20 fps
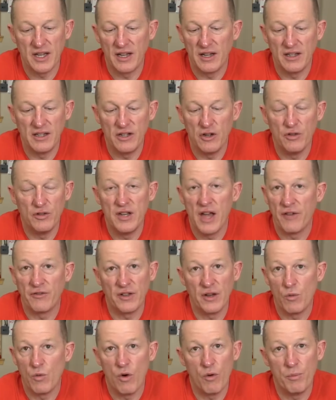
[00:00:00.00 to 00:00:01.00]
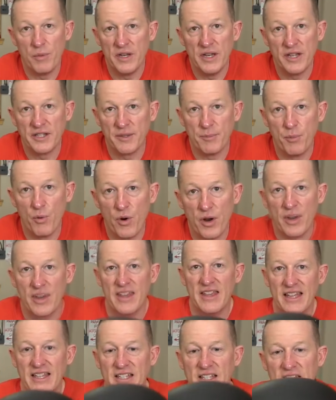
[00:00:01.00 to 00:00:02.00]
uh, you definitely won't be disappointed.
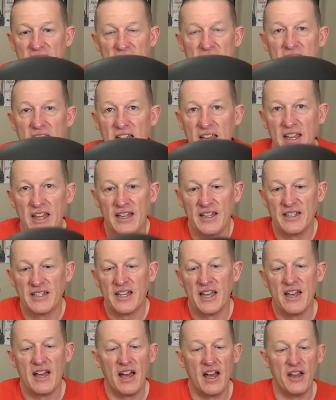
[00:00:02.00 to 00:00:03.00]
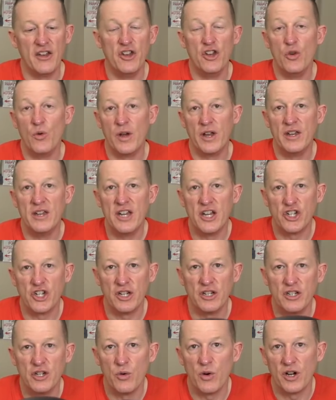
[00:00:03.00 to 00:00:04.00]
This is a new
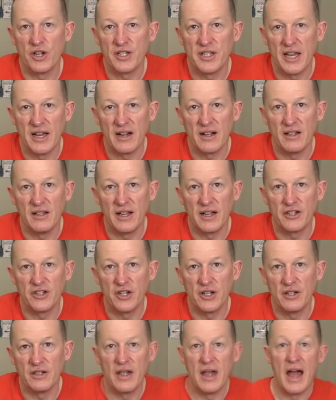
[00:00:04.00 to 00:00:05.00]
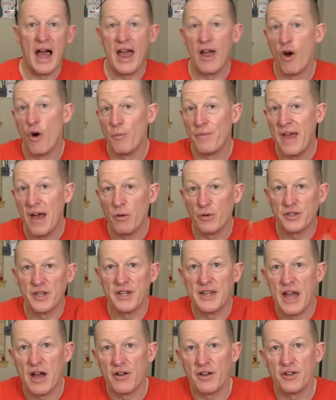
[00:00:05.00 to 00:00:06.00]
addition to our Sena collection. I hope that was the
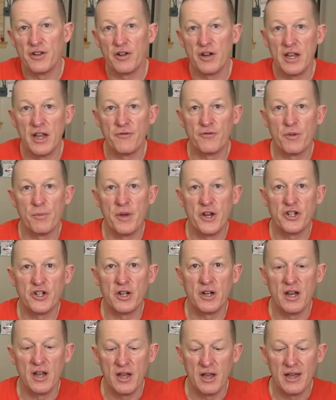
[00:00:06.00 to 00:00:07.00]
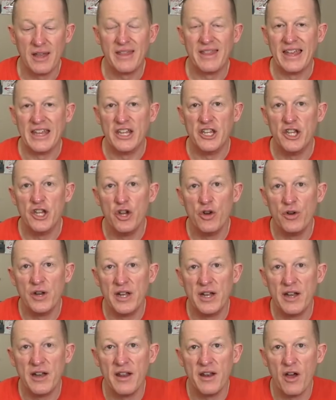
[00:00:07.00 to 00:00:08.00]
down and dirty information that you
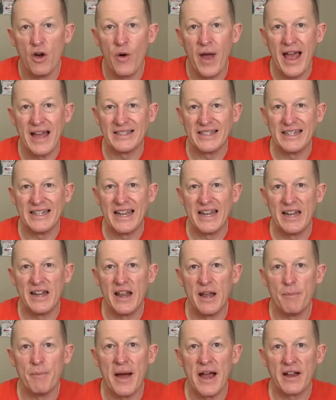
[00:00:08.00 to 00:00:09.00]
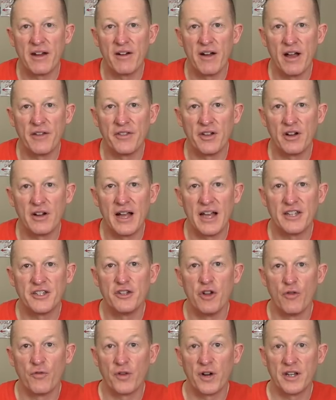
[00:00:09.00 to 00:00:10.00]
needed to know as a day-to-day -day biker out there, guys.
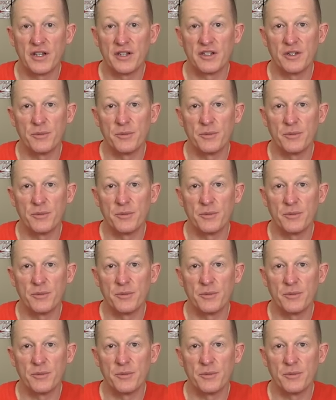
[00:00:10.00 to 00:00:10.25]
Don't forget to